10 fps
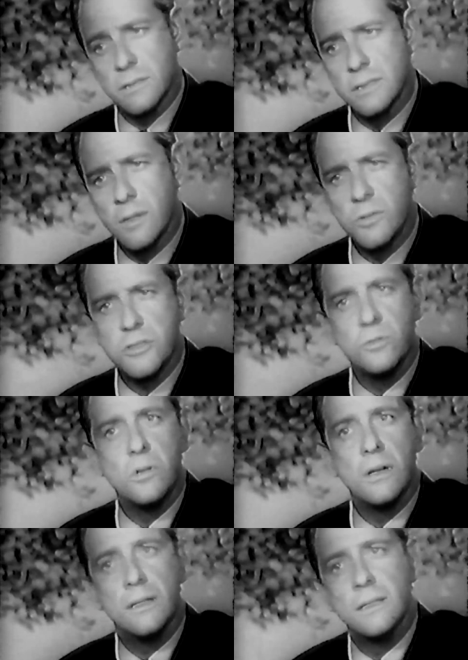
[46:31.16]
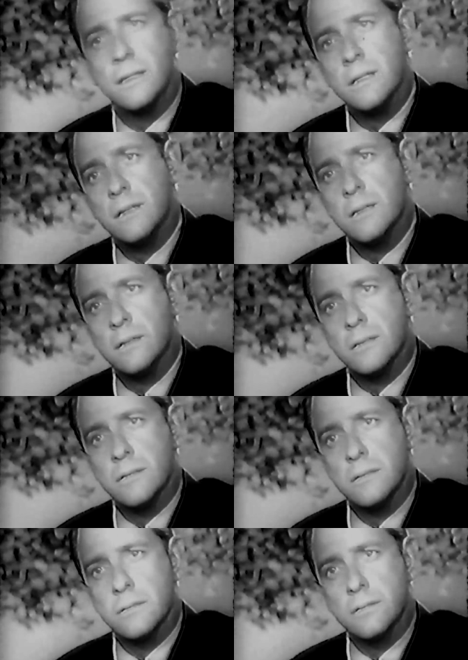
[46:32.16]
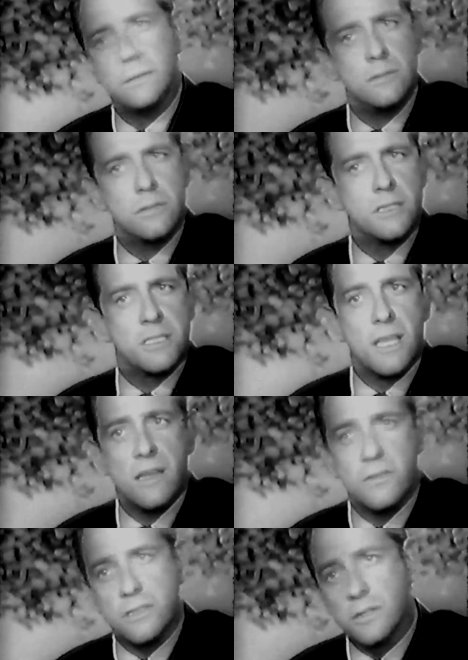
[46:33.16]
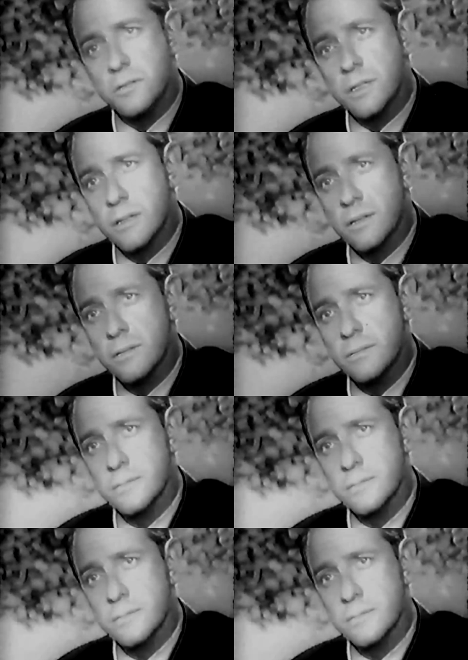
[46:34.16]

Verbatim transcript: Isn't that what you want? To save his career?